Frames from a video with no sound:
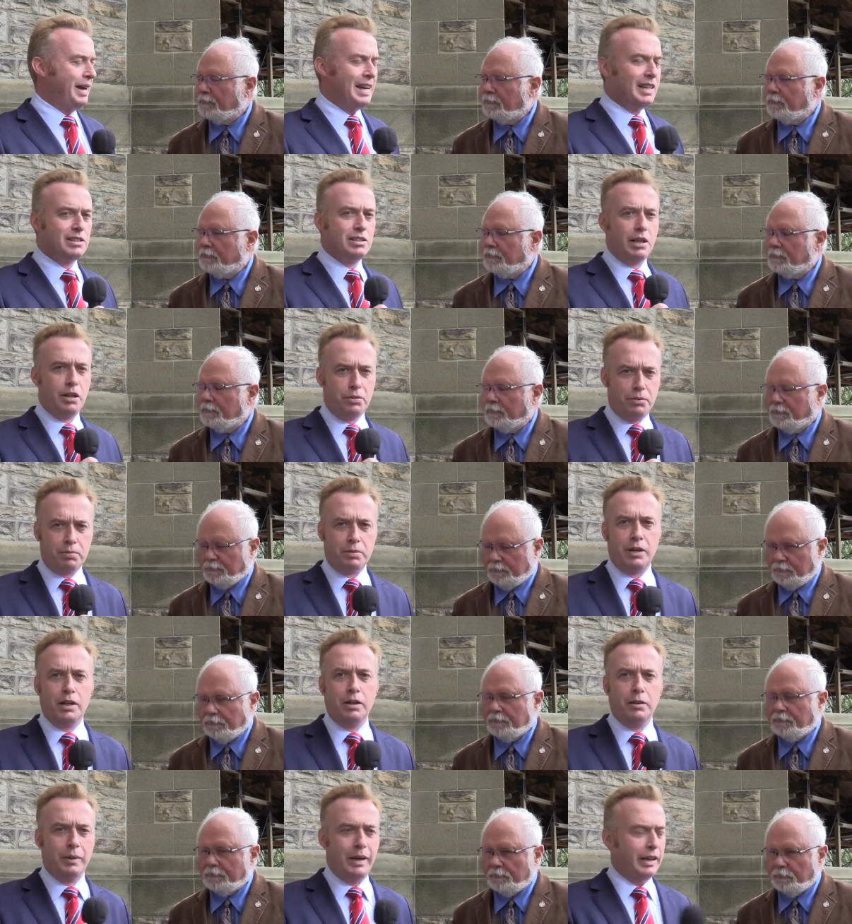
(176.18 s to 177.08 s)
Speaker 1: as a
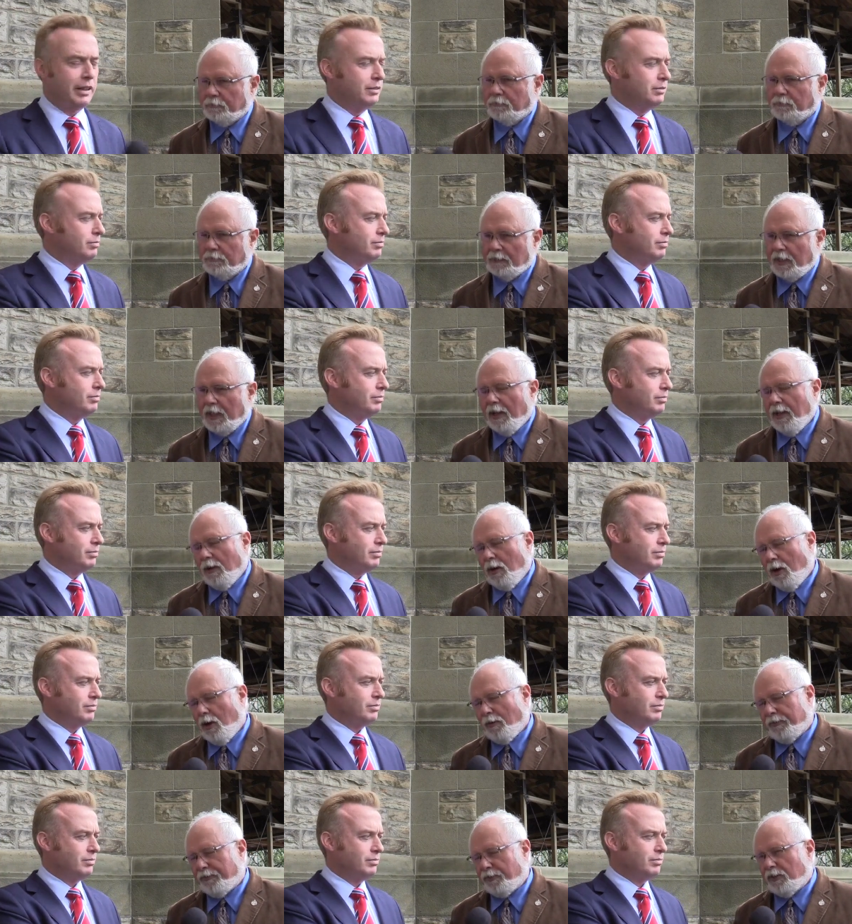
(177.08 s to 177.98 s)
308.
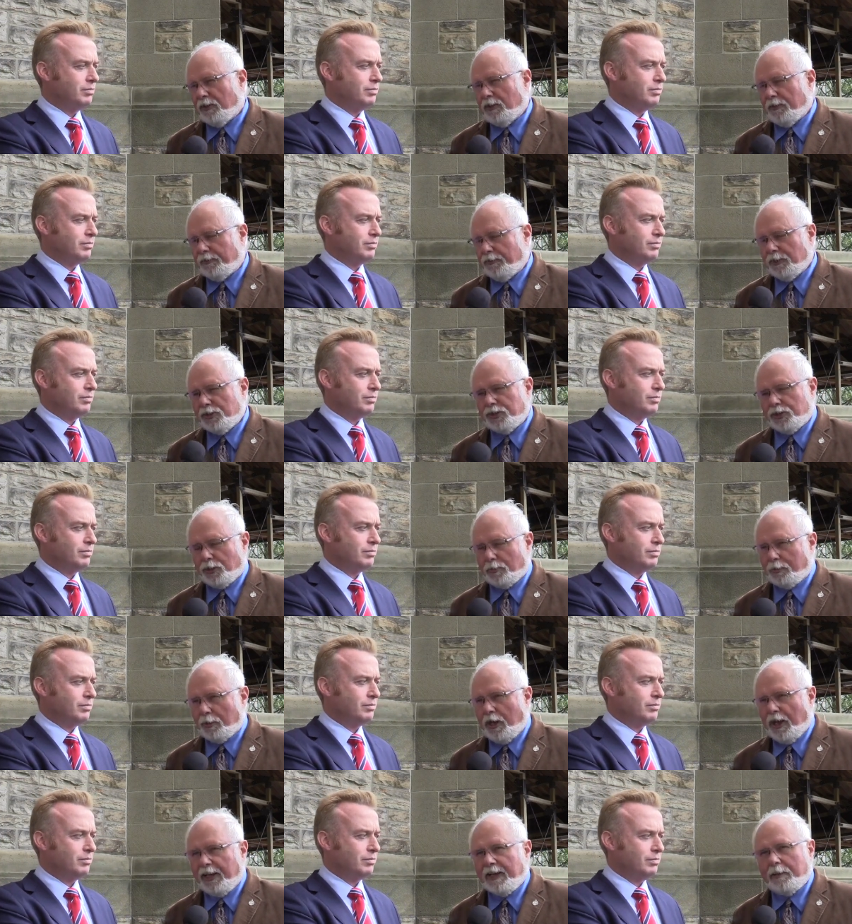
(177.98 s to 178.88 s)
Speaker 2: Oh, for for sure,
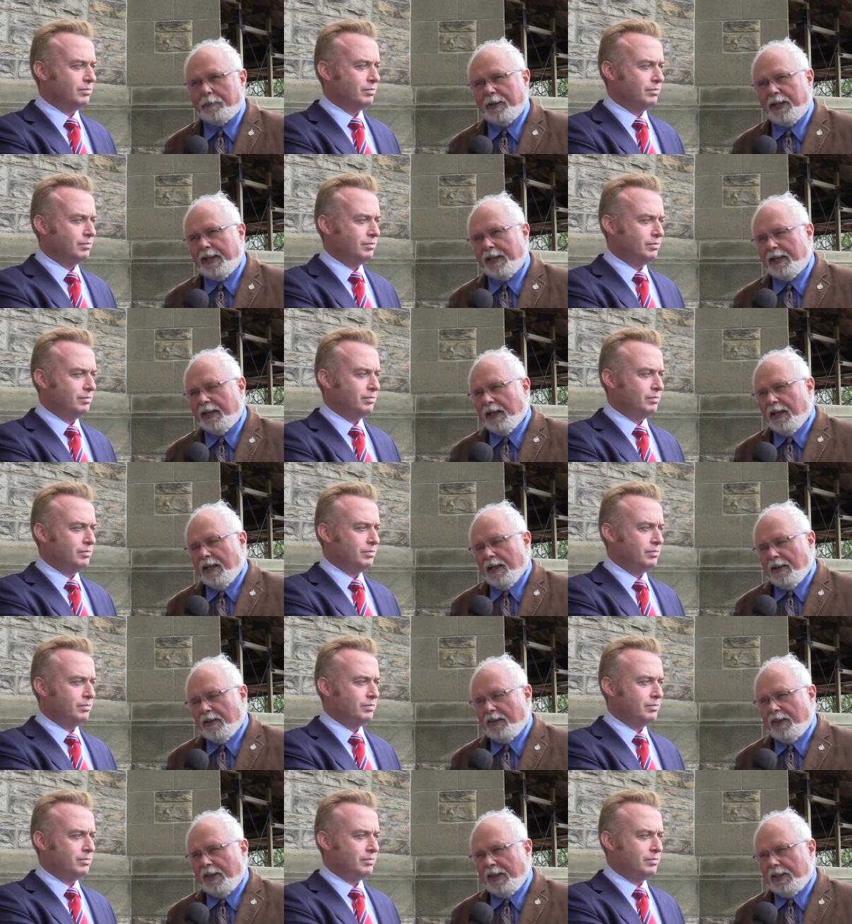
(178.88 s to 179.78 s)
Brian. I mean,
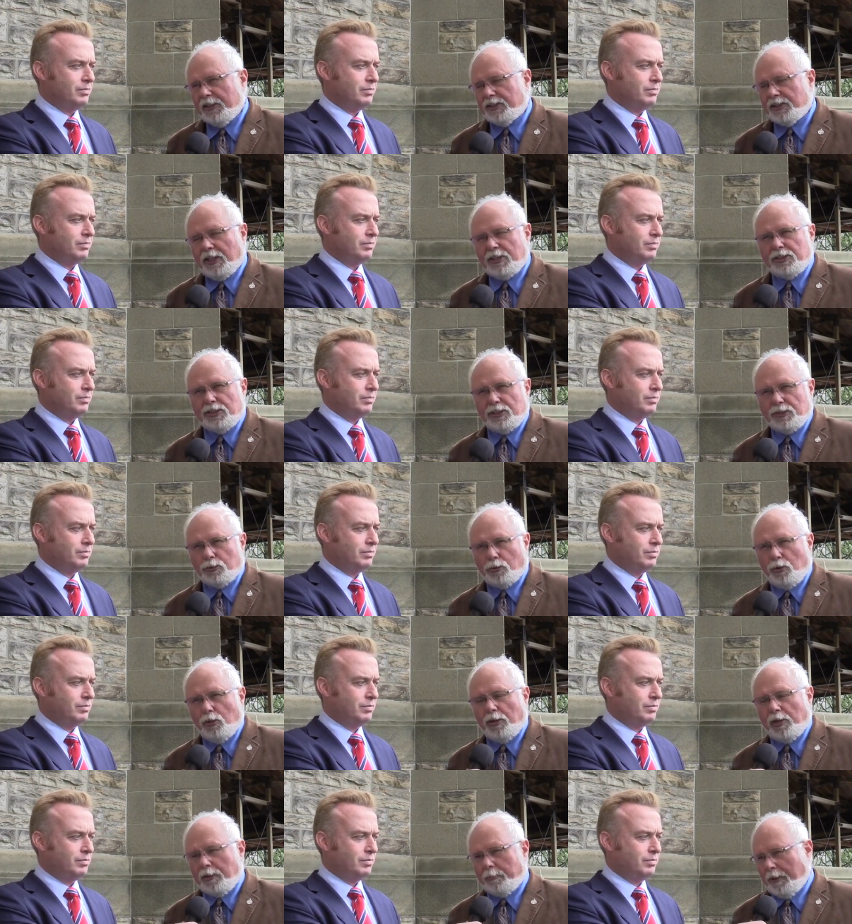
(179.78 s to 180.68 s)
the judge's
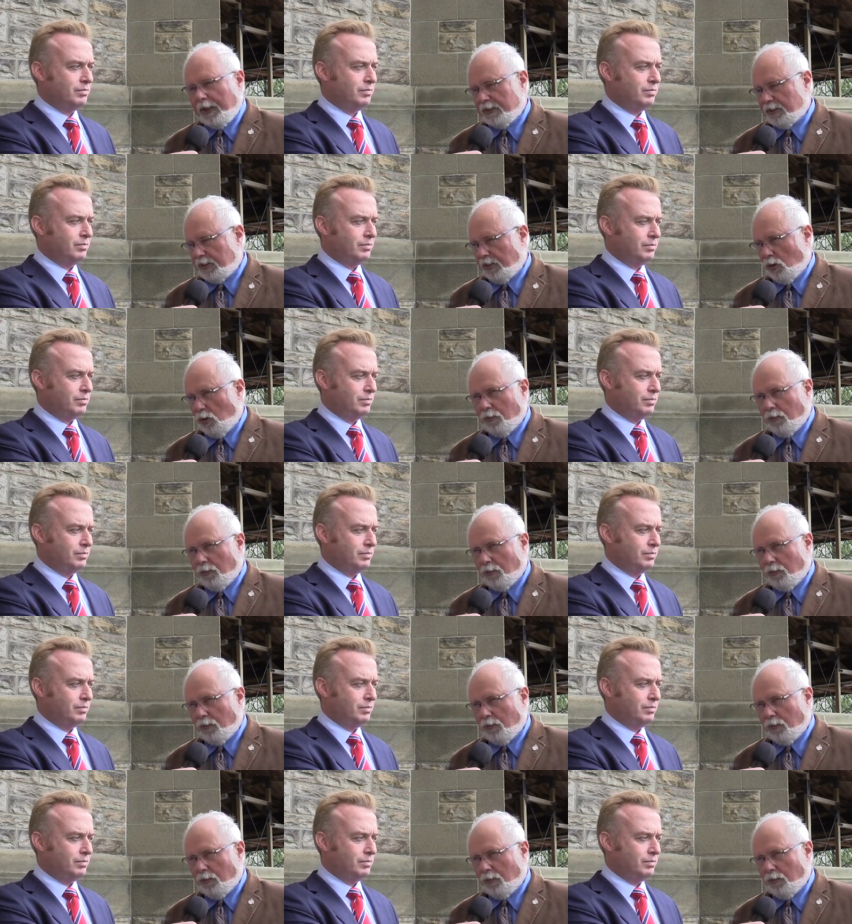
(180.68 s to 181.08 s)
ruling basically